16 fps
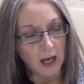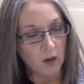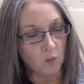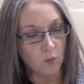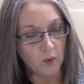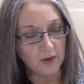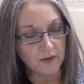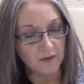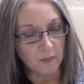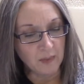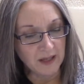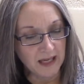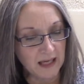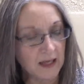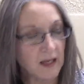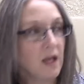with the
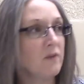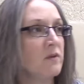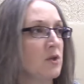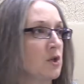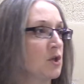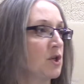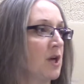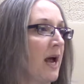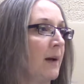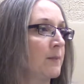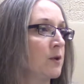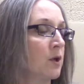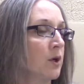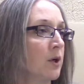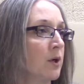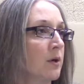beginning of this
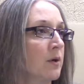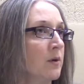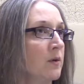chapter,